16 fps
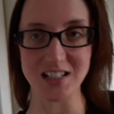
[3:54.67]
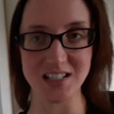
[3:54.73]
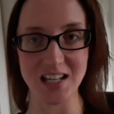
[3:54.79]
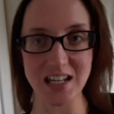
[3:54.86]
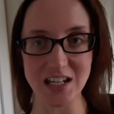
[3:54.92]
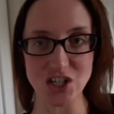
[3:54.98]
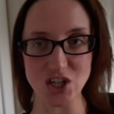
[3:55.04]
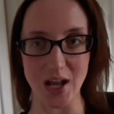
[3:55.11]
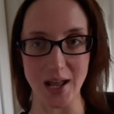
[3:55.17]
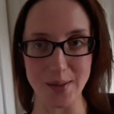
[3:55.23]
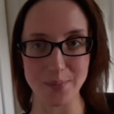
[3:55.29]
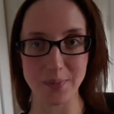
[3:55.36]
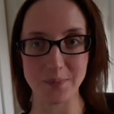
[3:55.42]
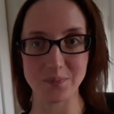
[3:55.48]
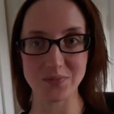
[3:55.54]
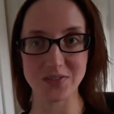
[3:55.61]
T-shape.
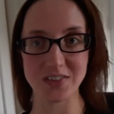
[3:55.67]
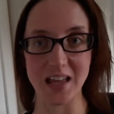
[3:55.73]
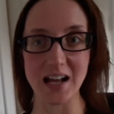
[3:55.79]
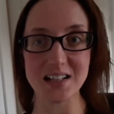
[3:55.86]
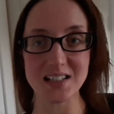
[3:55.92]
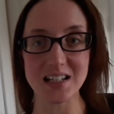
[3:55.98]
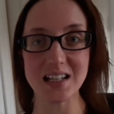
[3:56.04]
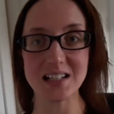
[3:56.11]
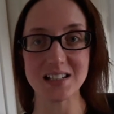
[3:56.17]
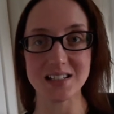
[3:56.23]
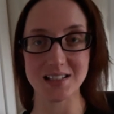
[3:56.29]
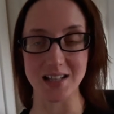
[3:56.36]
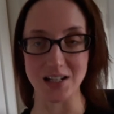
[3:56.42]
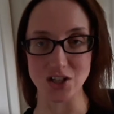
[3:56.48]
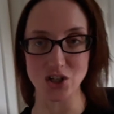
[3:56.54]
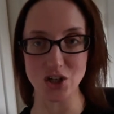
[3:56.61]
That's
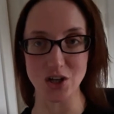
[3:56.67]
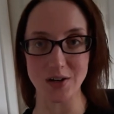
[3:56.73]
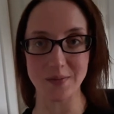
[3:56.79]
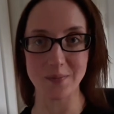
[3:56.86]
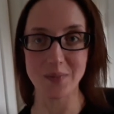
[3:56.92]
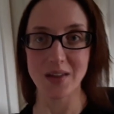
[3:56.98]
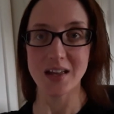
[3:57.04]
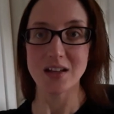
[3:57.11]
extension.